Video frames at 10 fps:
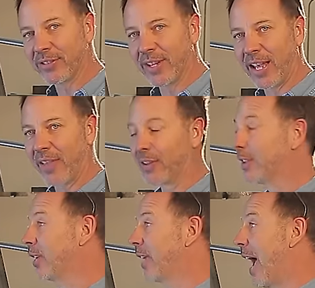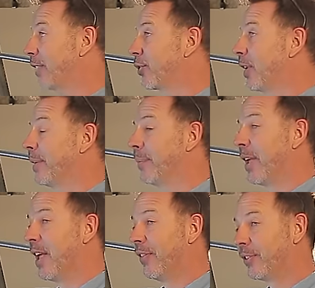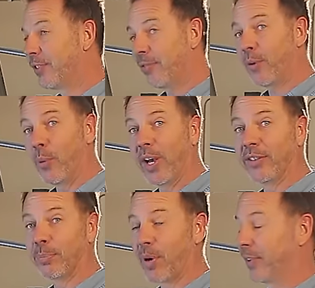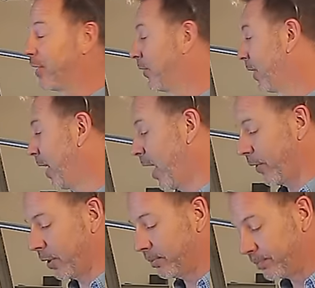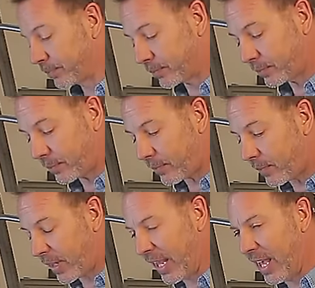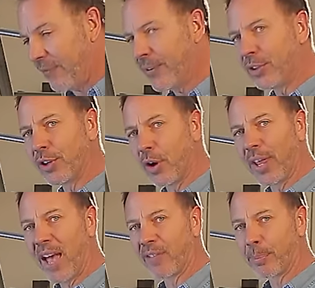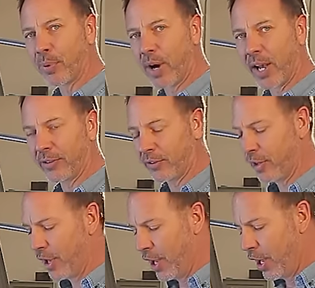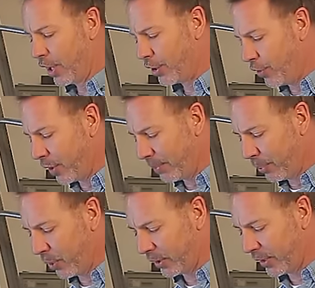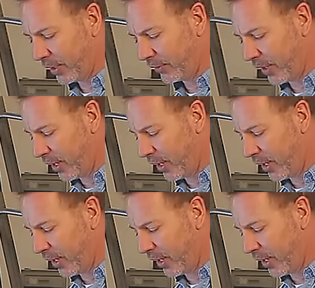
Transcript: this together. Actually, there's different ways to press this together. If you don't have a press, you can put this